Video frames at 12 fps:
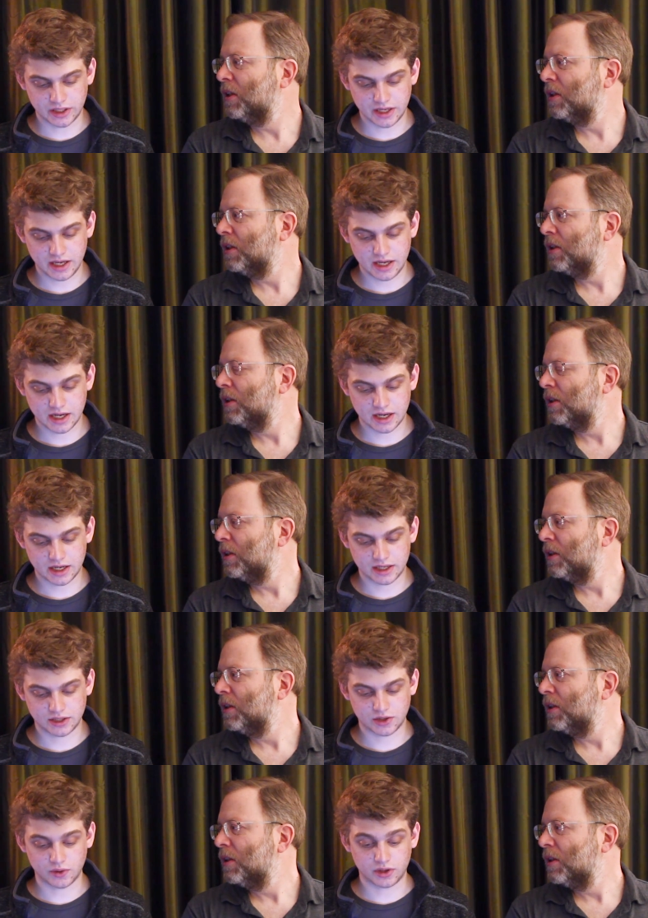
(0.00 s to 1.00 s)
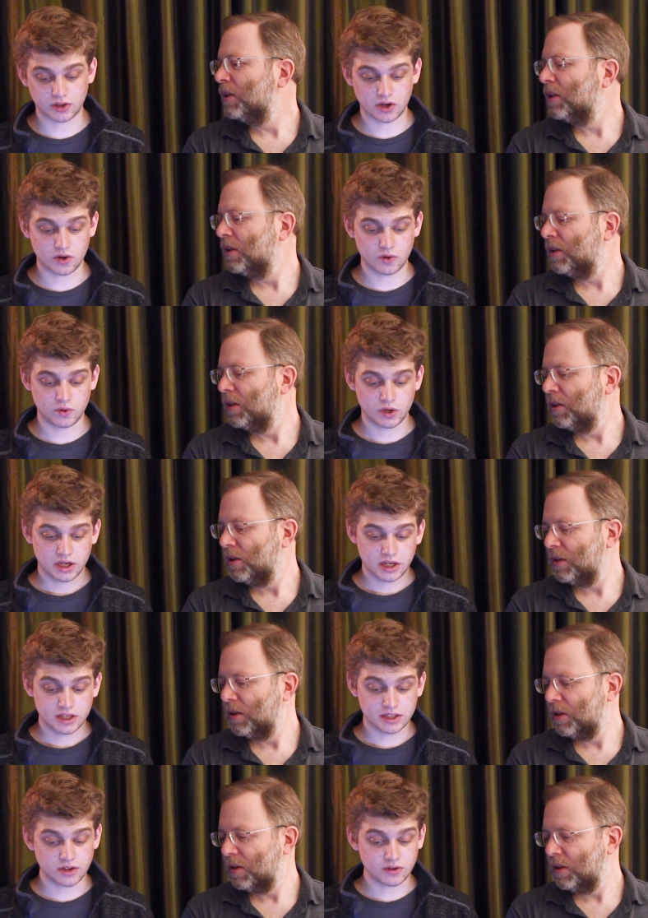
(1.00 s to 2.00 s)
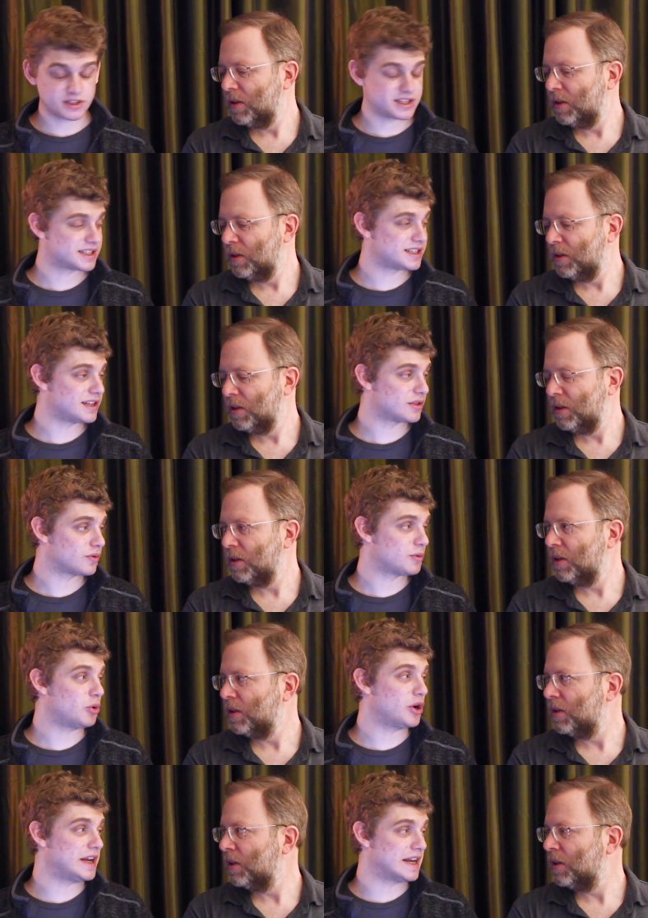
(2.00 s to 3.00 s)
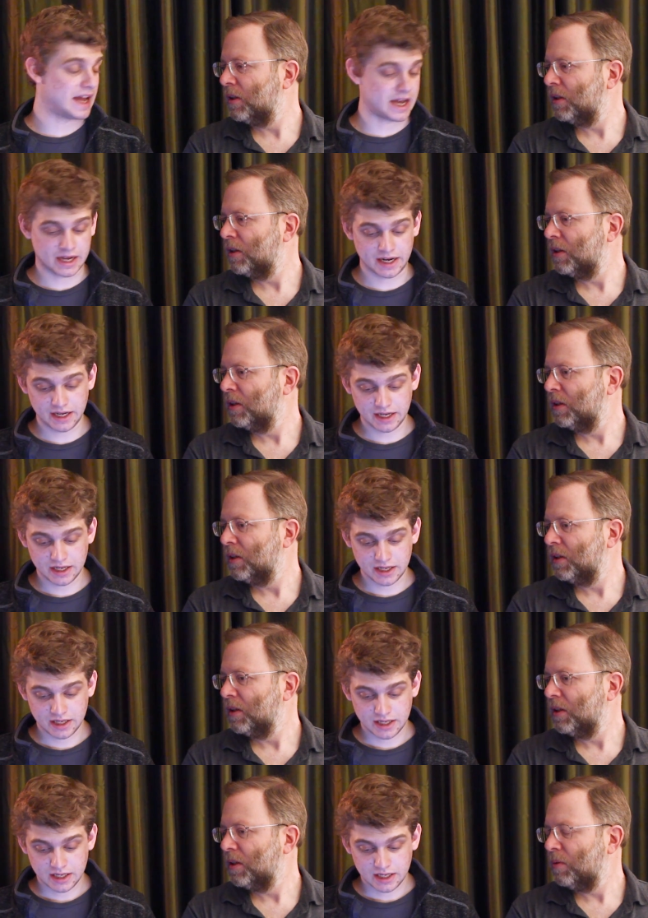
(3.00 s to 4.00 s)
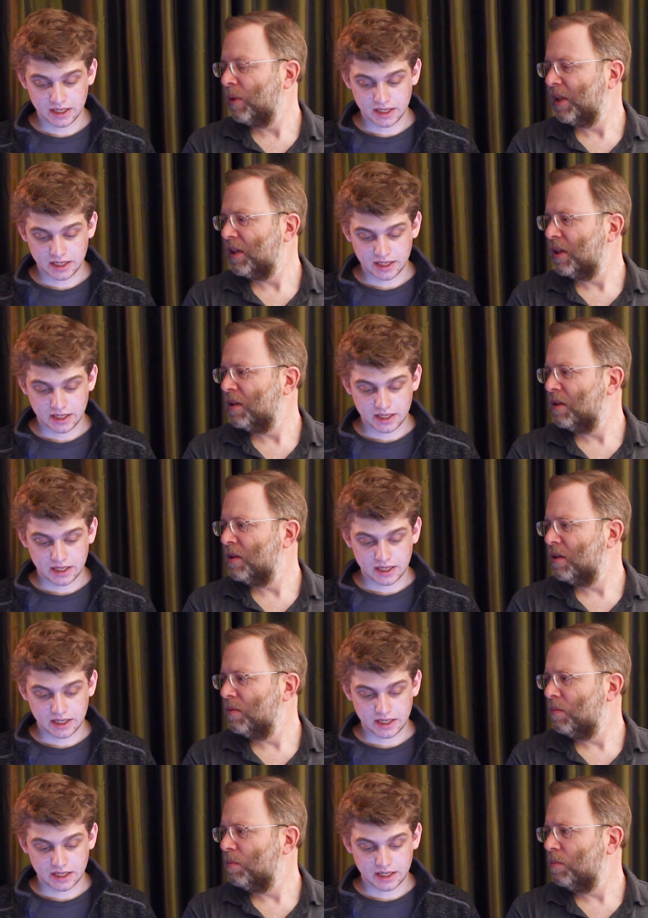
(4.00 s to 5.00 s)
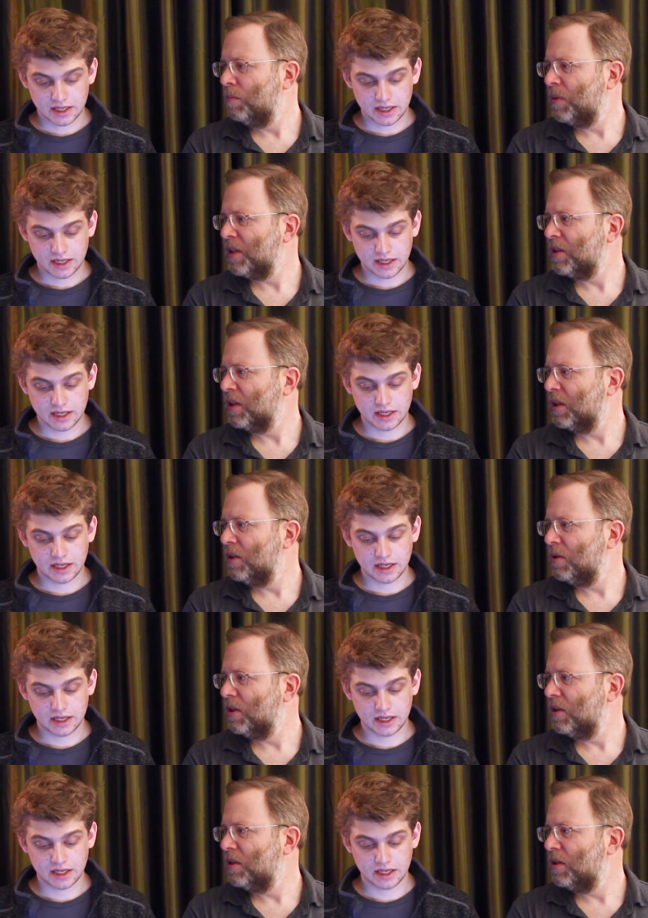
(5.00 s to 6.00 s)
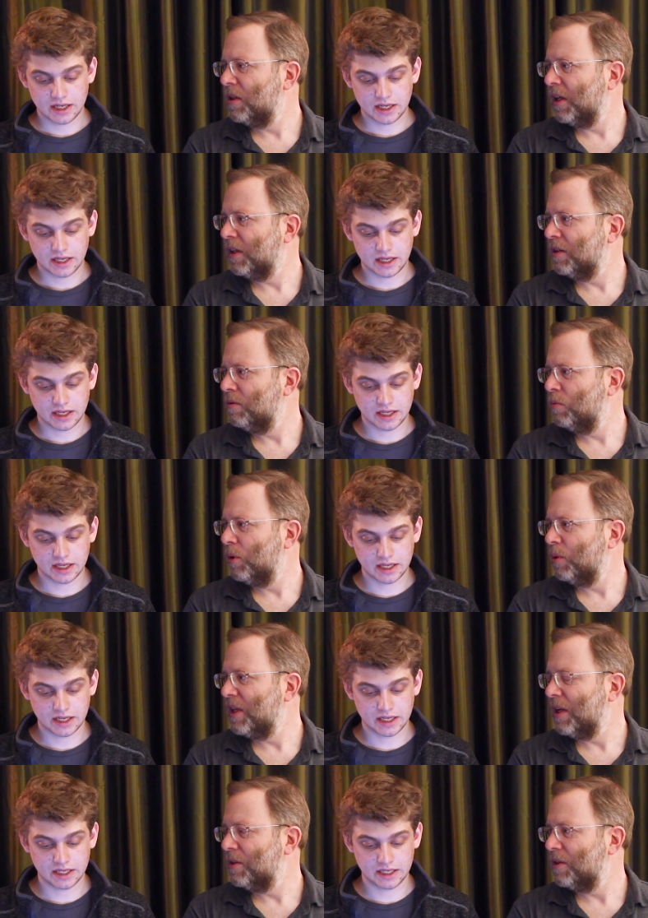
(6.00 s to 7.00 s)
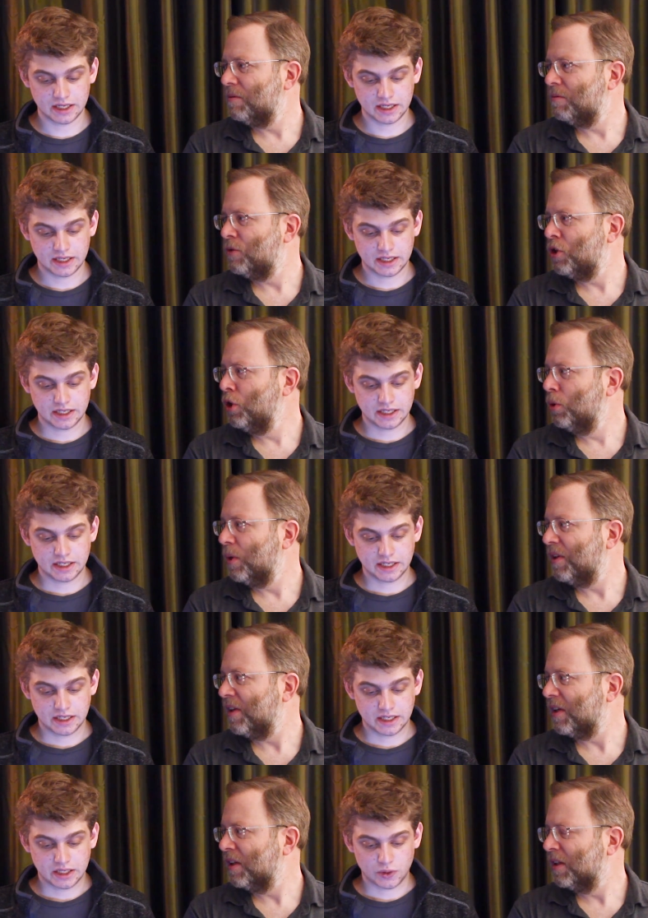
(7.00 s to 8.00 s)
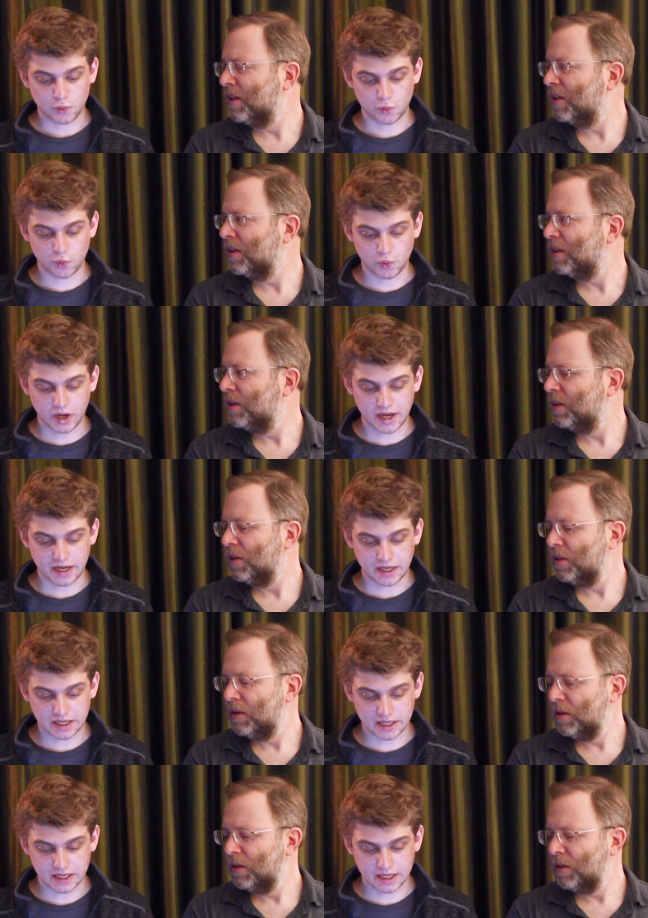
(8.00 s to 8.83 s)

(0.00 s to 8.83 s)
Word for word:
Speaker 1: they... so it'll go 0 to 60 in 3.9.
Speaker 2: Wait, the Tesla can do it in, like, what are we down to? 2, I think. Right.